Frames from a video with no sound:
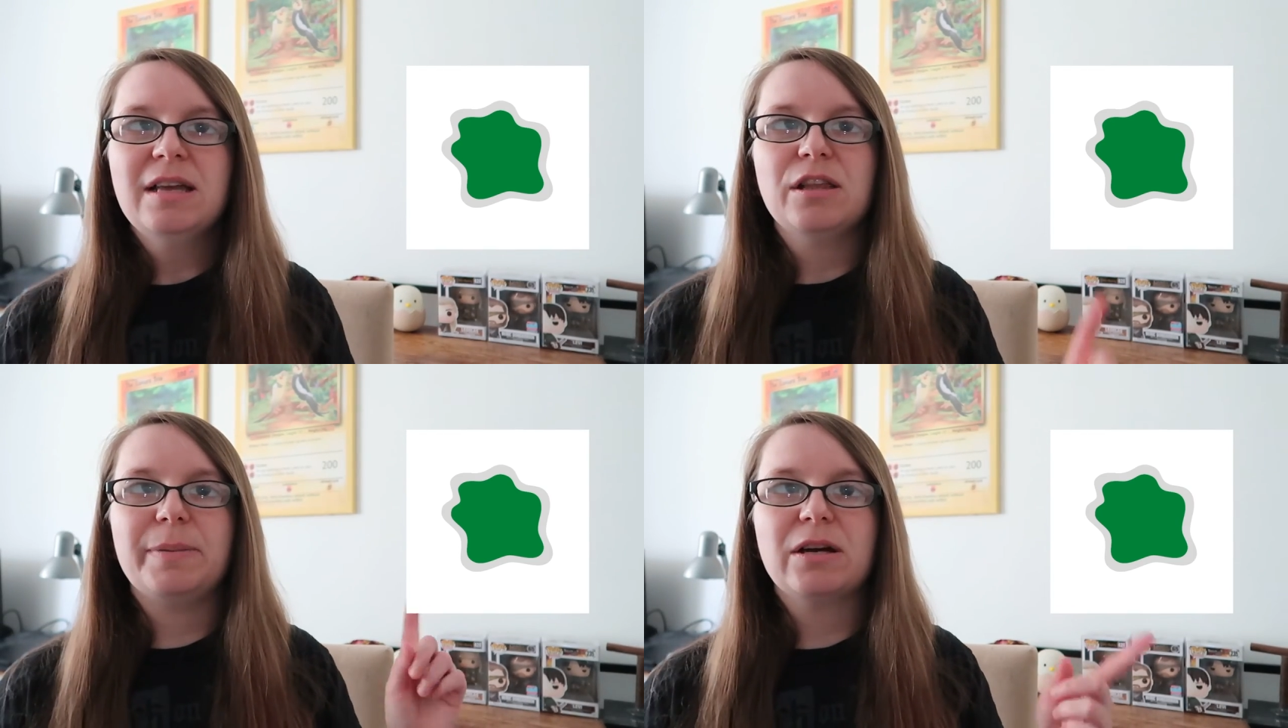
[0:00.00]

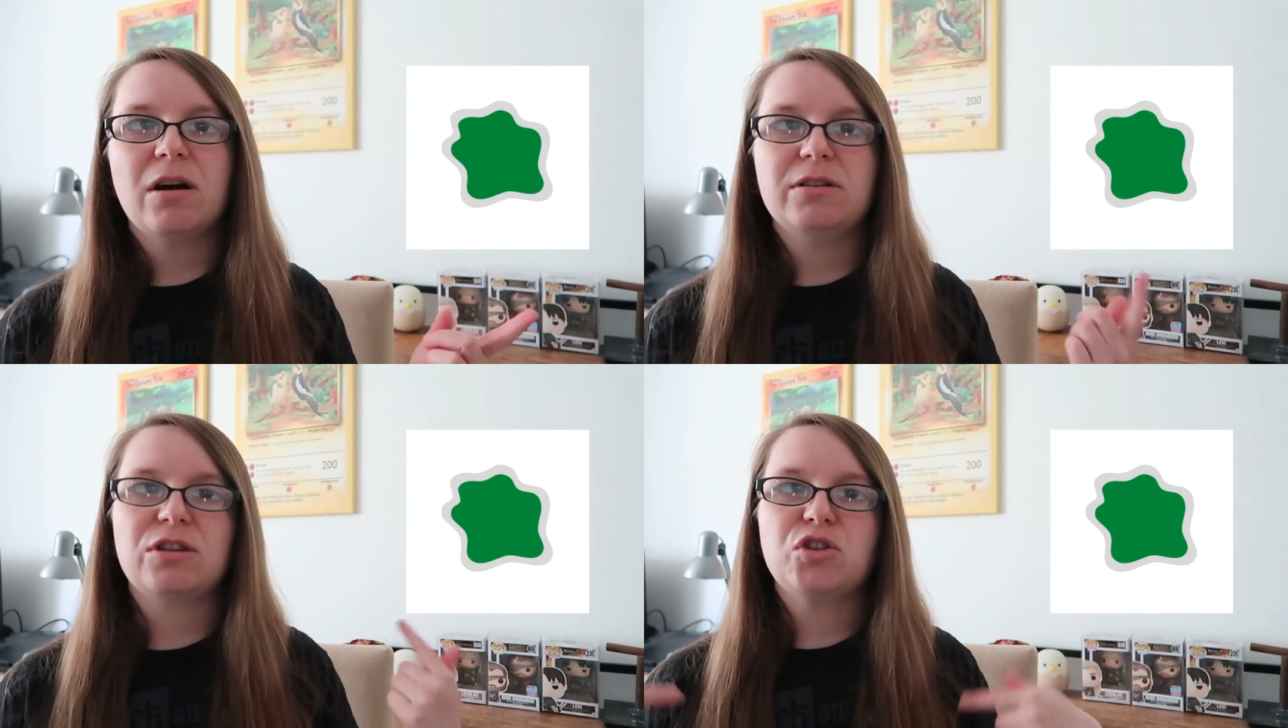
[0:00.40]
There'll be a
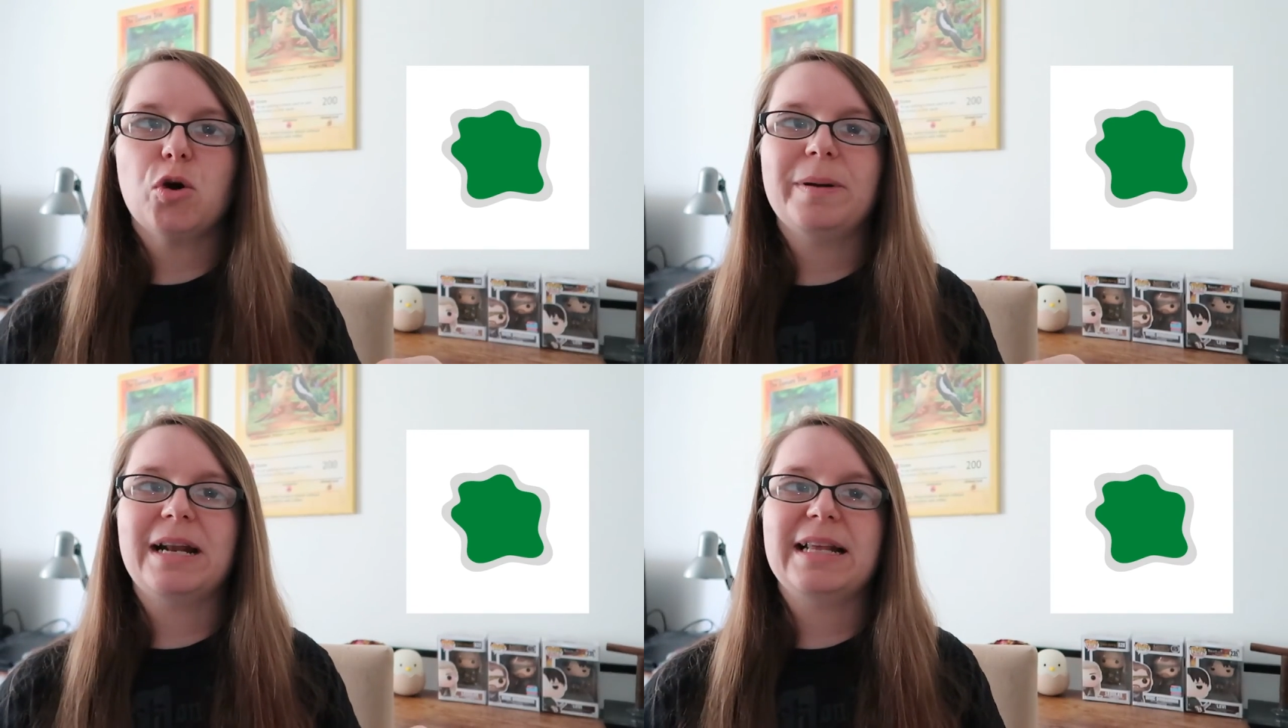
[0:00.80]
card at the
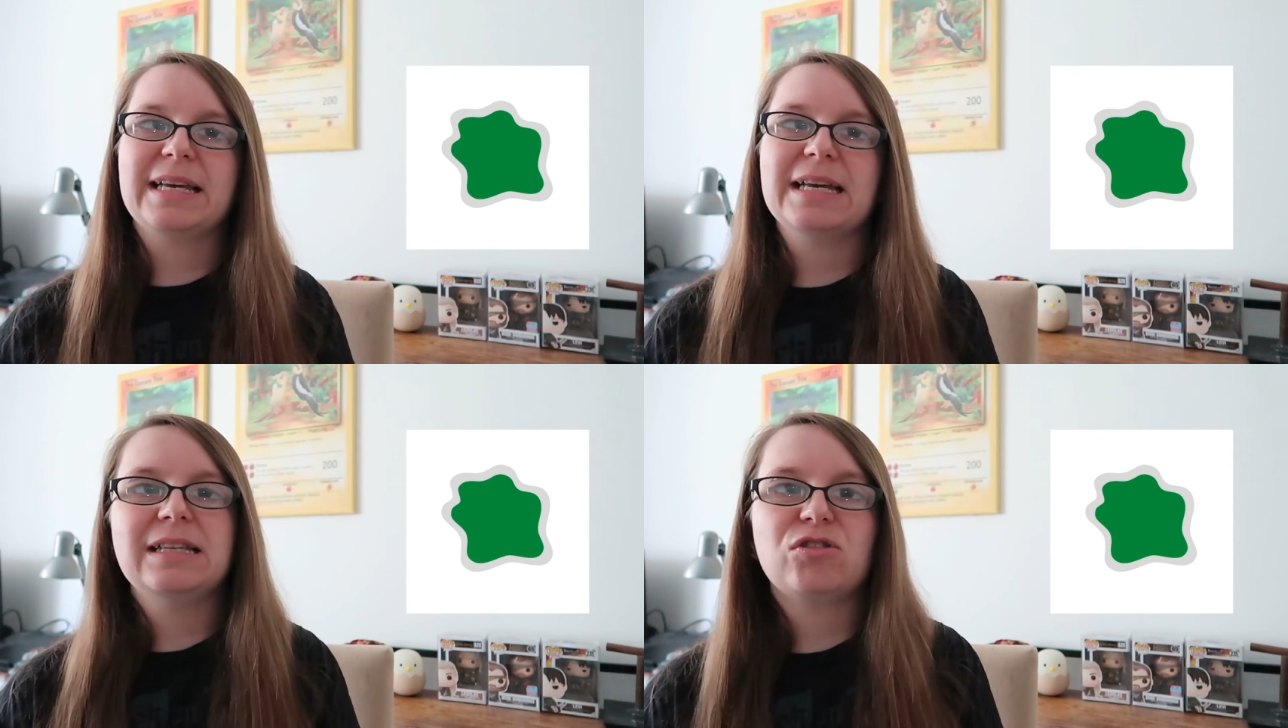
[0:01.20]
top and a
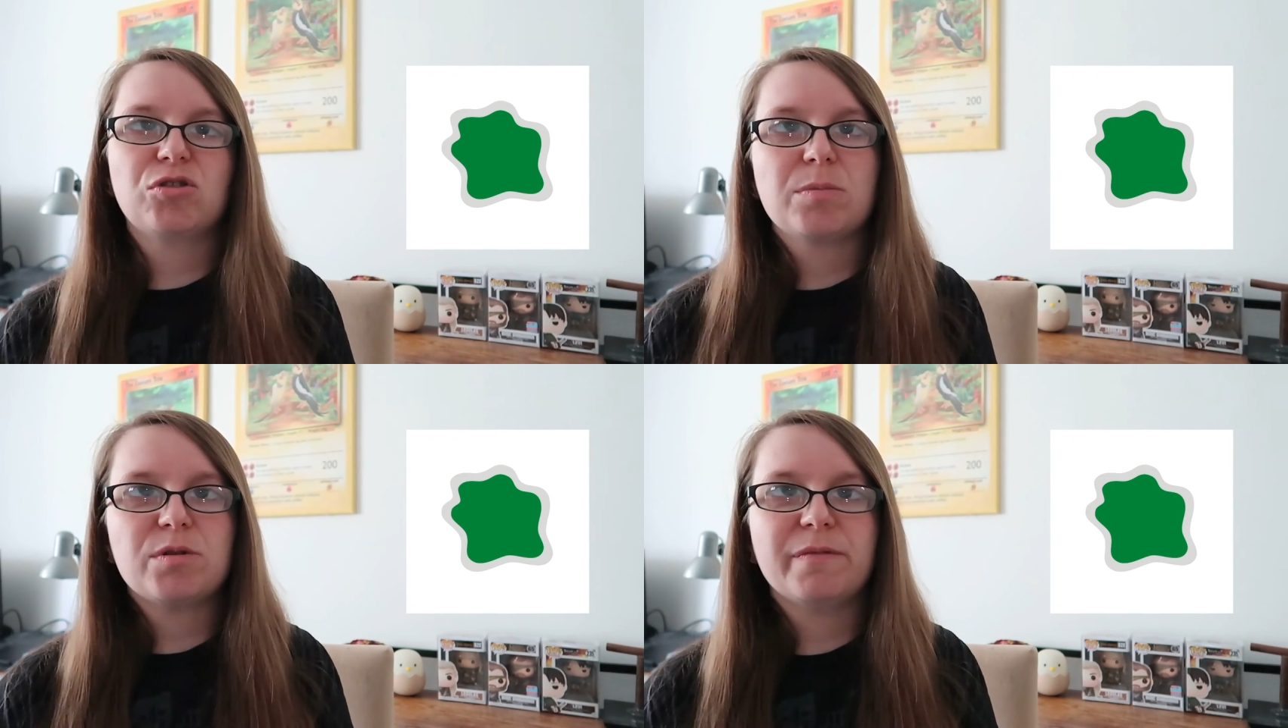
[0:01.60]
link in the
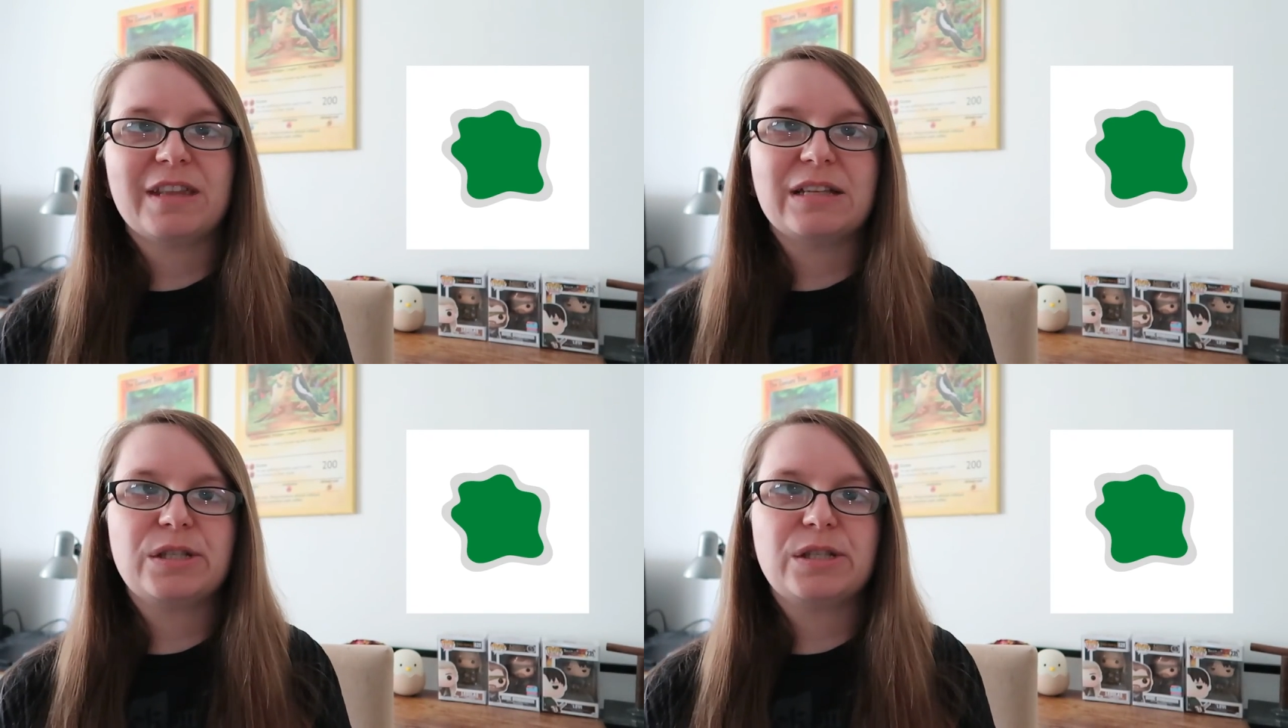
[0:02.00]
description for that